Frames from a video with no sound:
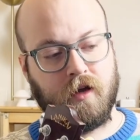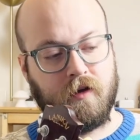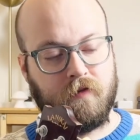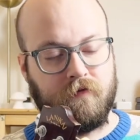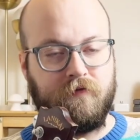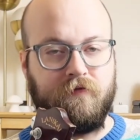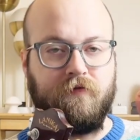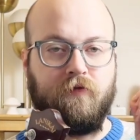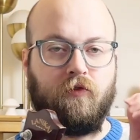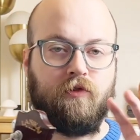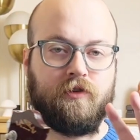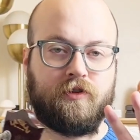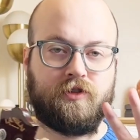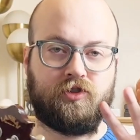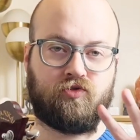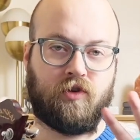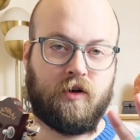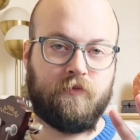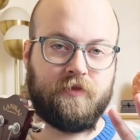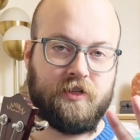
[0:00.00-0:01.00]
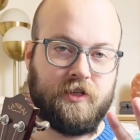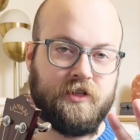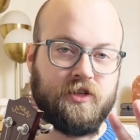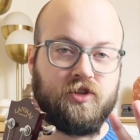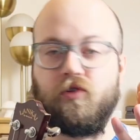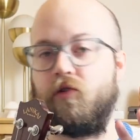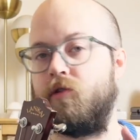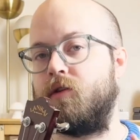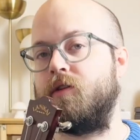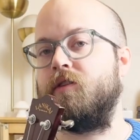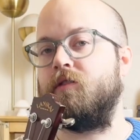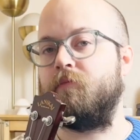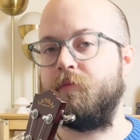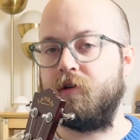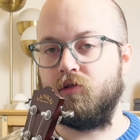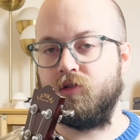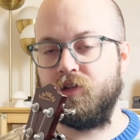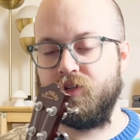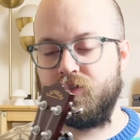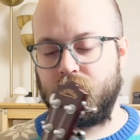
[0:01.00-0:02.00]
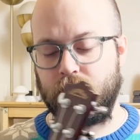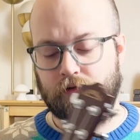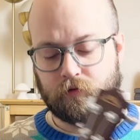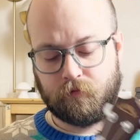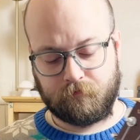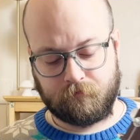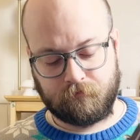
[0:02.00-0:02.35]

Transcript: 4 strums on each chord, it'll be only 2.